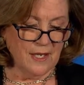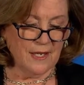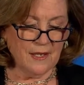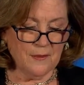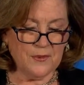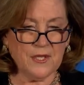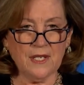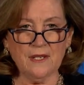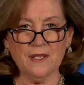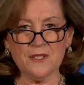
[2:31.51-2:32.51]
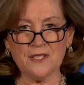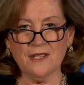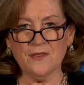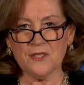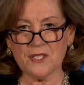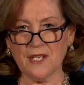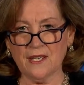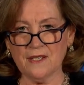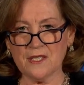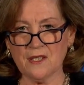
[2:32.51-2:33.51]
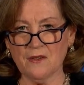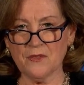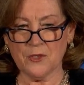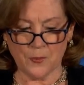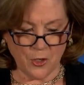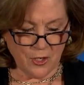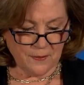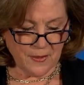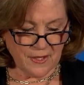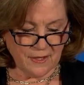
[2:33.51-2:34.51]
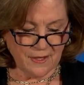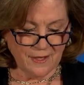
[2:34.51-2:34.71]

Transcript: and update us on the status of the department.